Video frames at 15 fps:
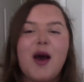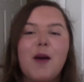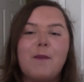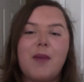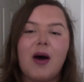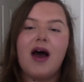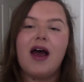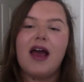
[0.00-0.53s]

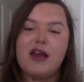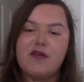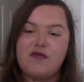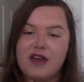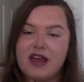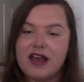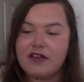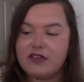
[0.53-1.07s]
But if
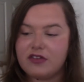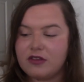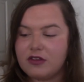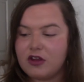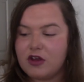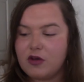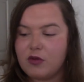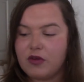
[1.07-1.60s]
it is the
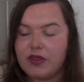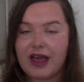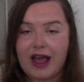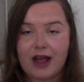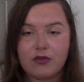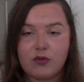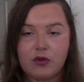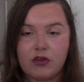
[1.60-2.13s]
new one, they
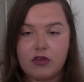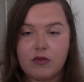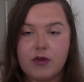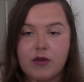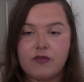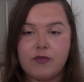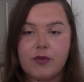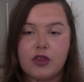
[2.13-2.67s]
ask one on the
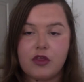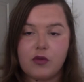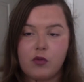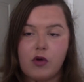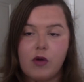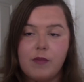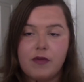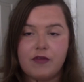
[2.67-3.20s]
move. But the
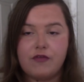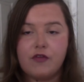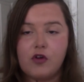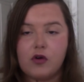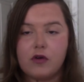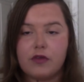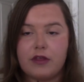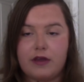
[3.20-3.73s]
one
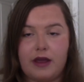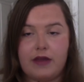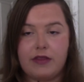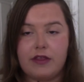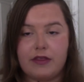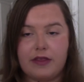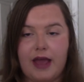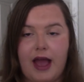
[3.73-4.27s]
before
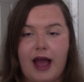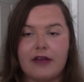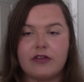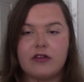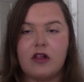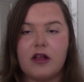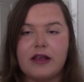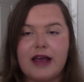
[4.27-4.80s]
that they
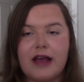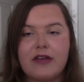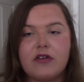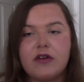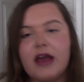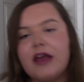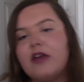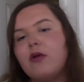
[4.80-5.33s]
ask, like, yes,
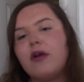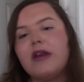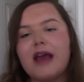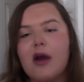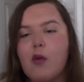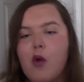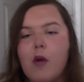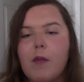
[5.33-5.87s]
okay, you only
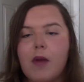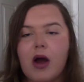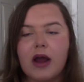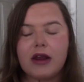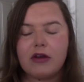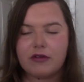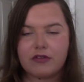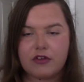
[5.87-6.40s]
get one
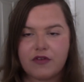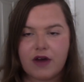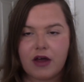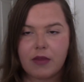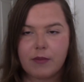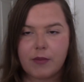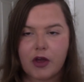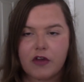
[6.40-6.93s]
minor if you fail
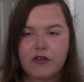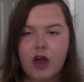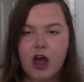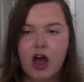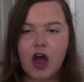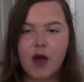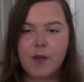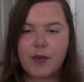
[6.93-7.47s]
them both.
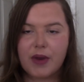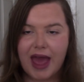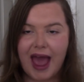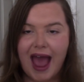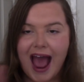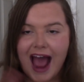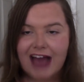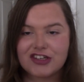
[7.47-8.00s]
But it
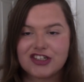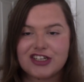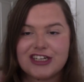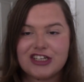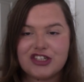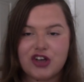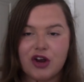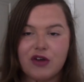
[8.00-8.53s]

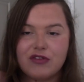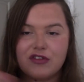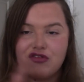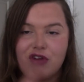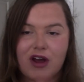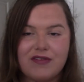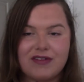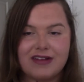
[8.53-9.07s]
actually shows the
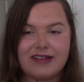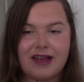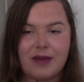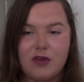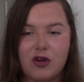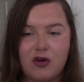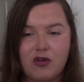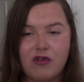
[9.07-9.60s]
driving
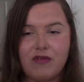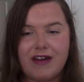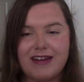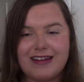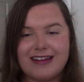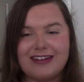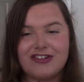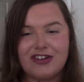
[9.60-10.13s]
examiner
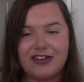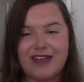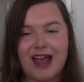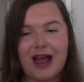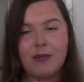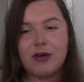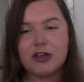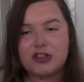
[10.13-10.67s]
already just
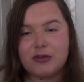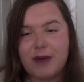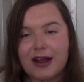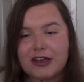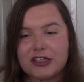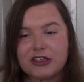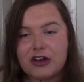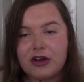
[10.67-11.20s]
how much you
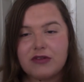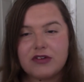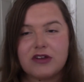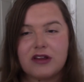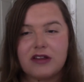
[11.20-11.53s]
actually know.